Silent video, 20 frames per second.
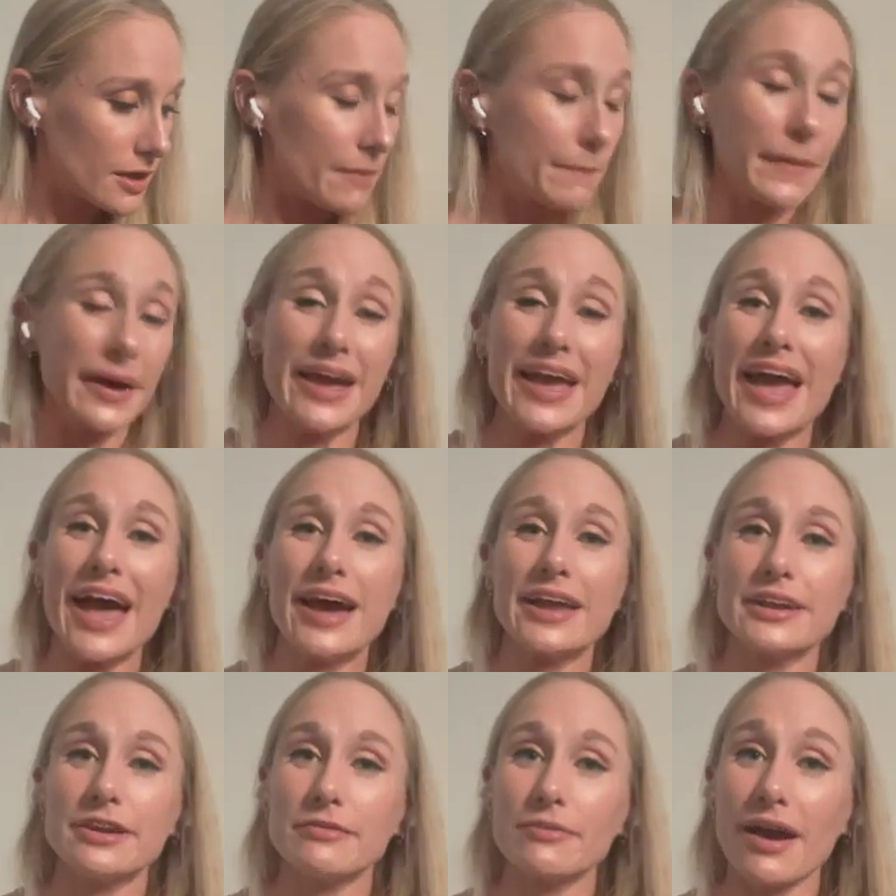my
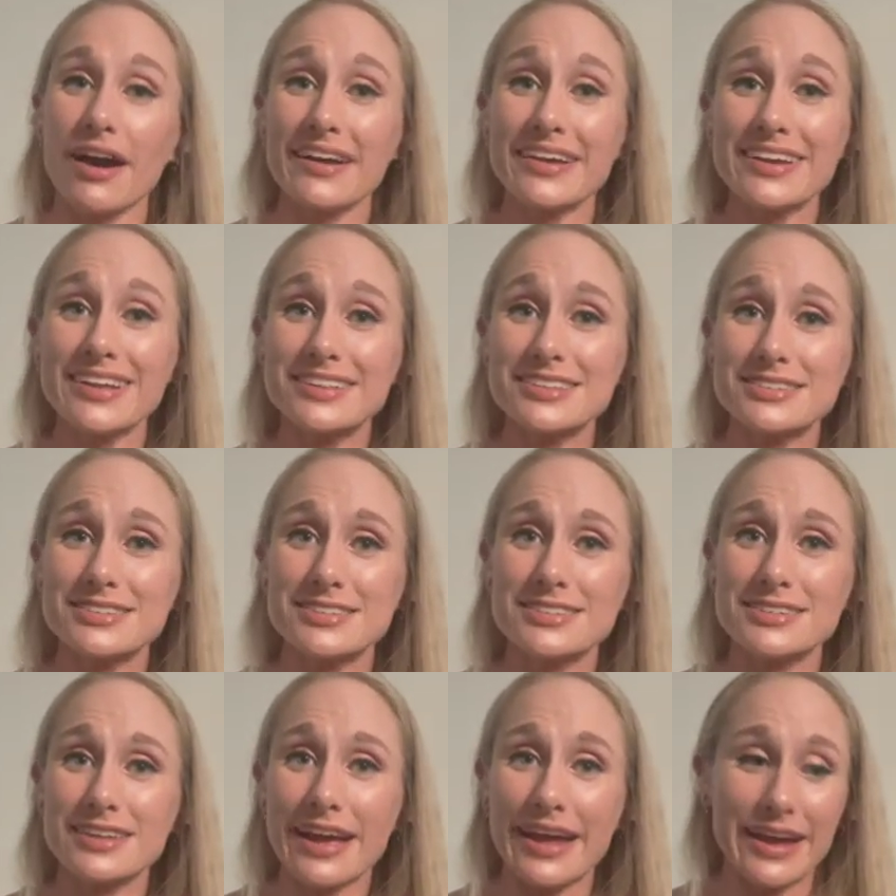Addy
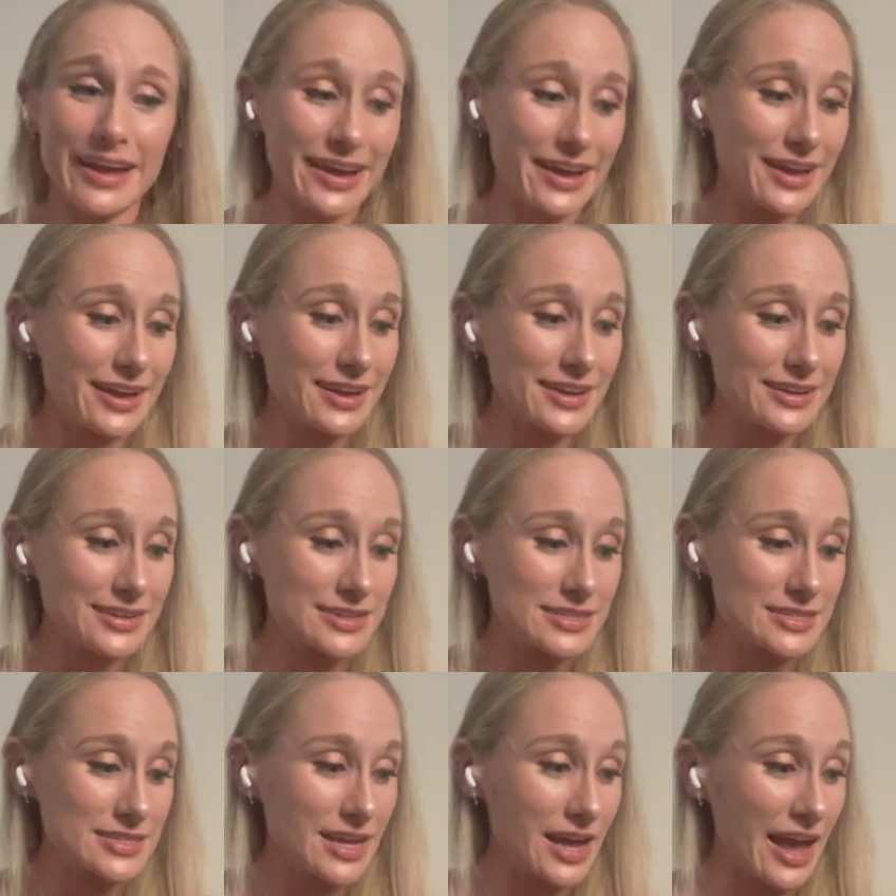rockets,
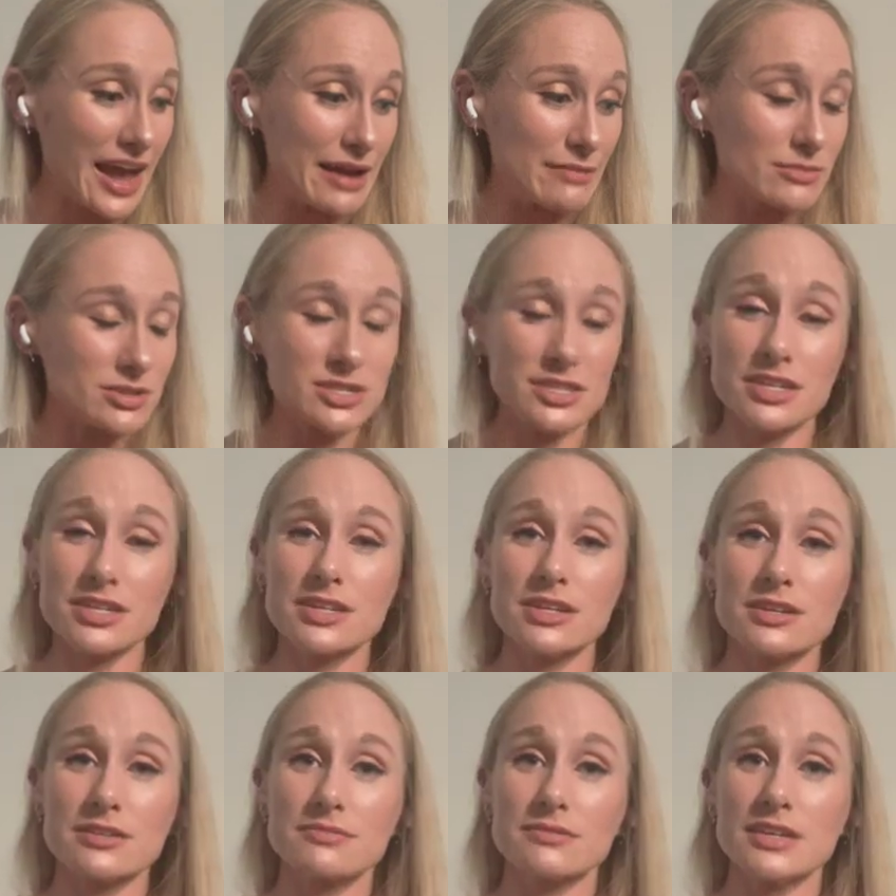and I'm just
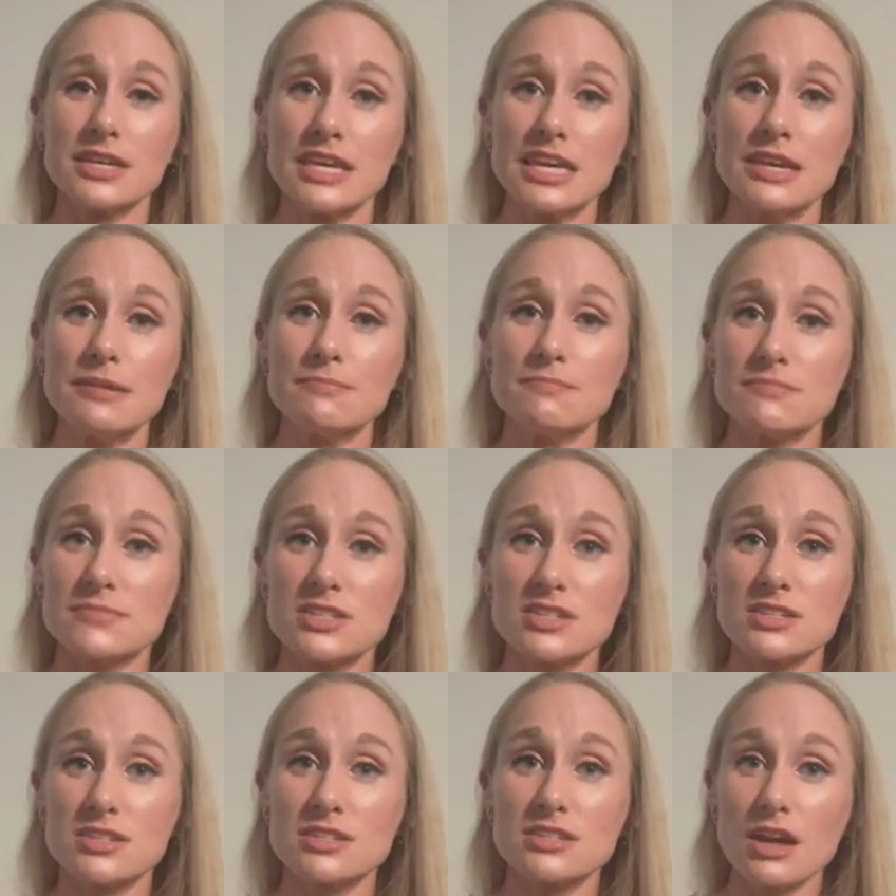gonna keep
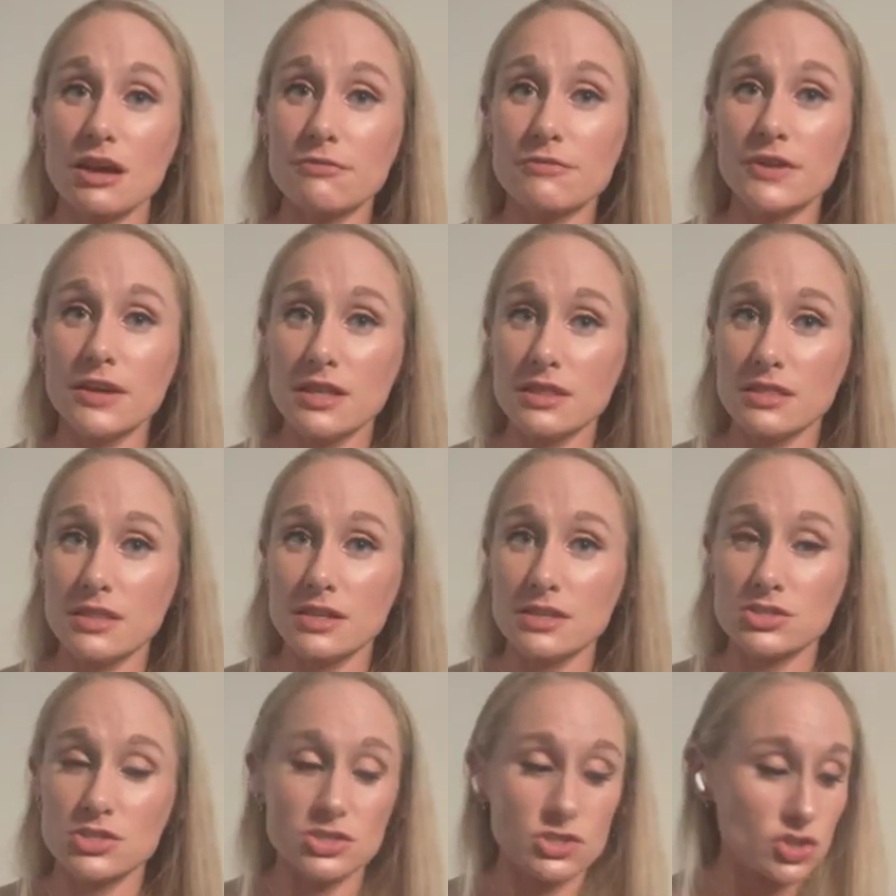stuffing
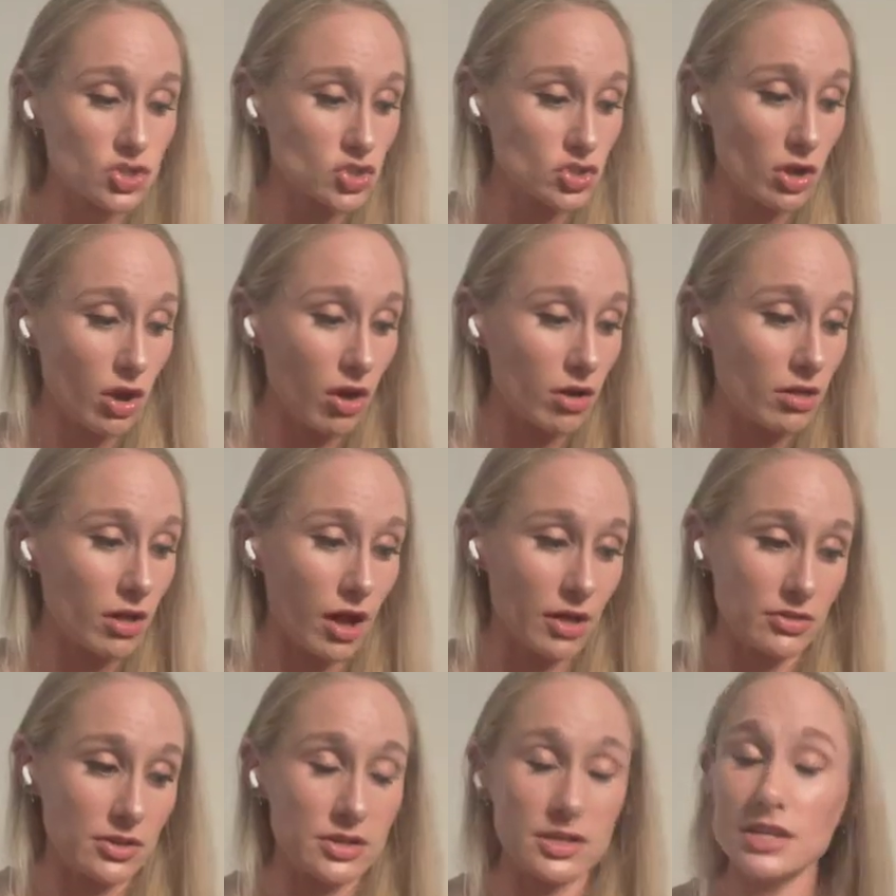this shawl
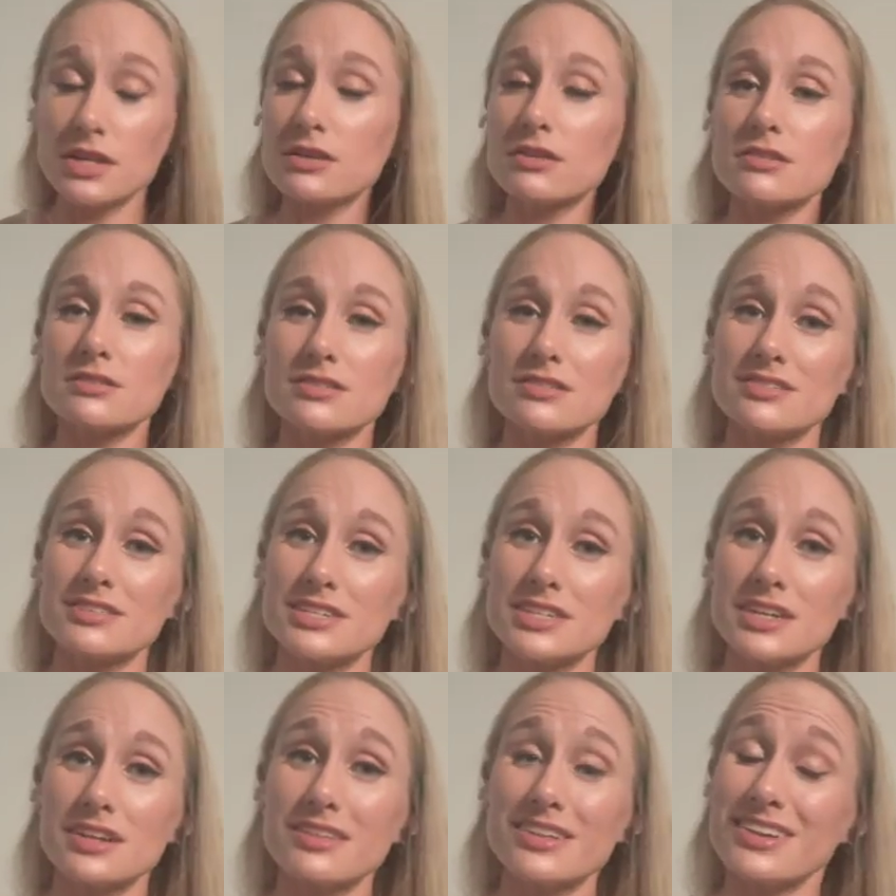on the needles
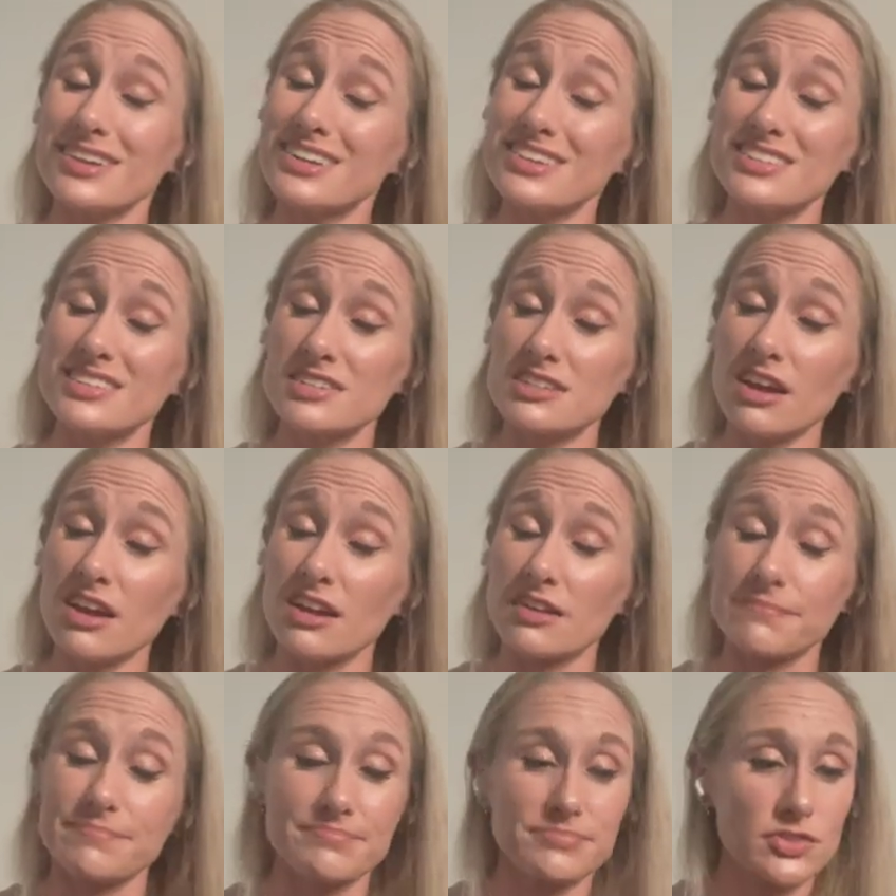until it is
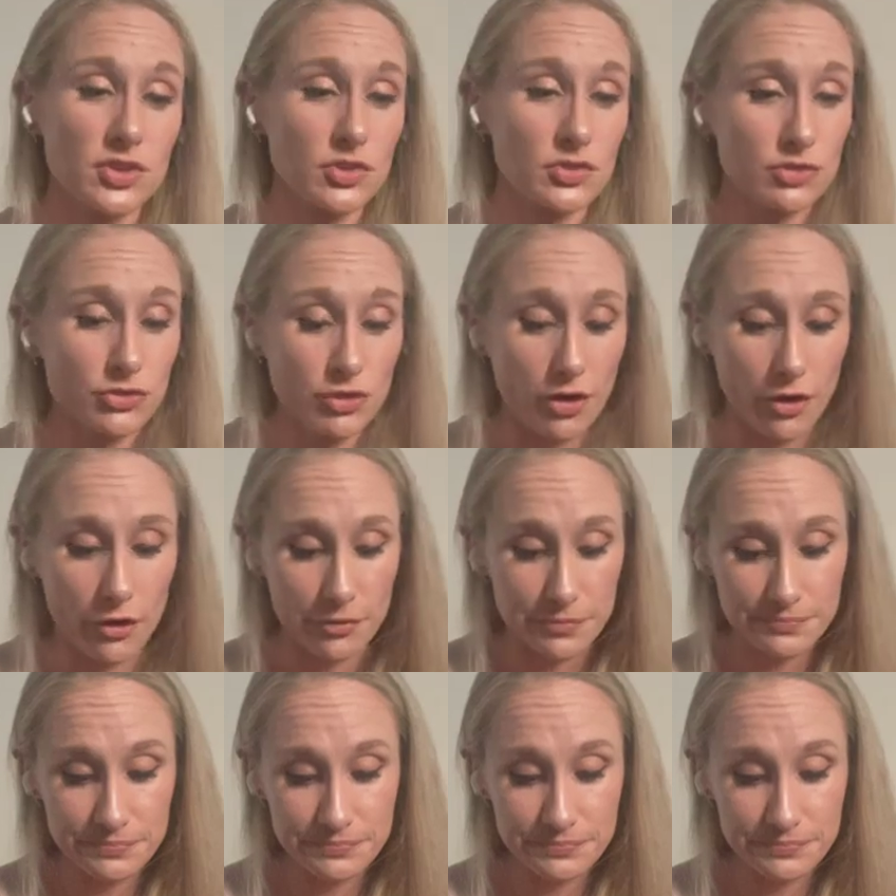done. So,